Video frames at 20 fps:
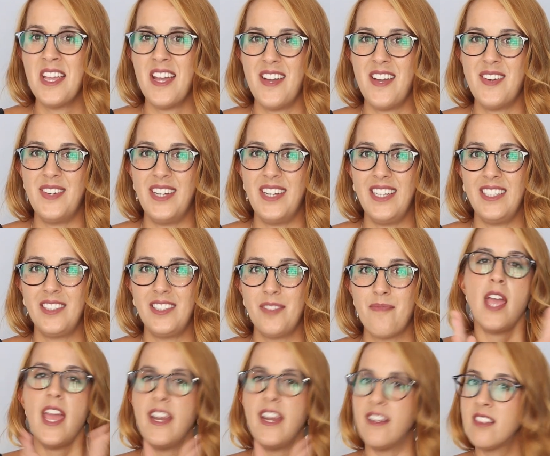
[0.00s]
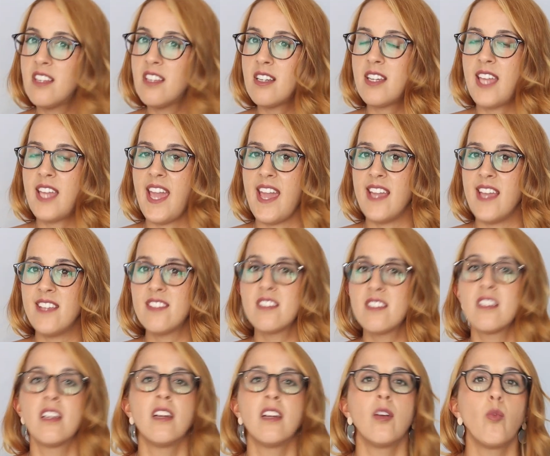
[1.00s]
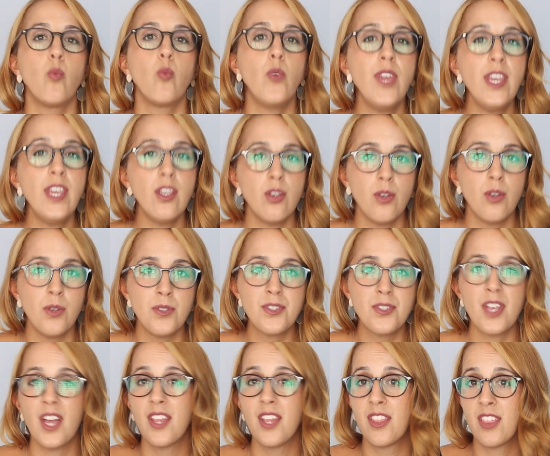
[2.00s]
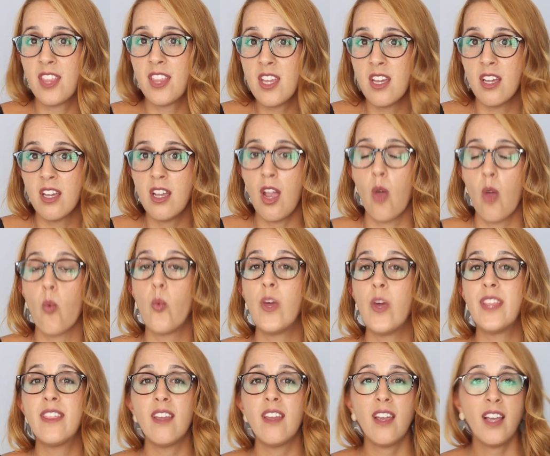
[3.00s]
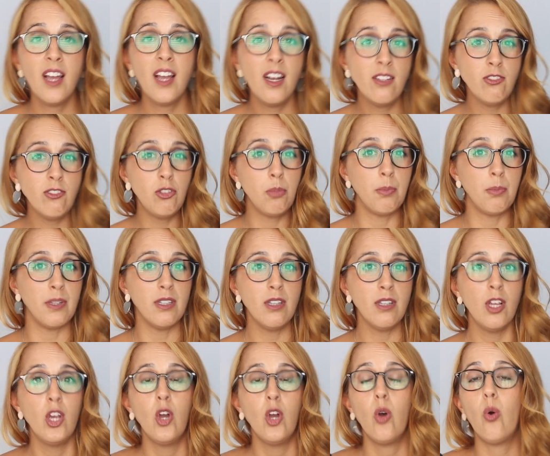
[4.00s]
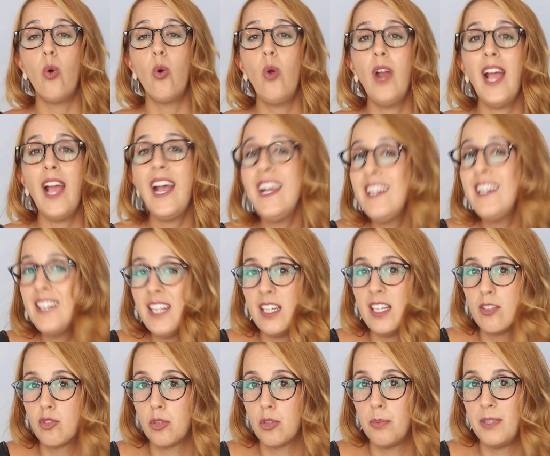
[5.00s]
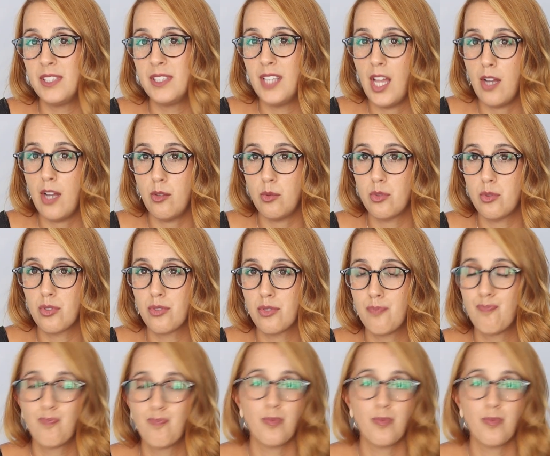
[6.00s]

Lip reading: All right. Another case, we use the with countable or uncountable nouns.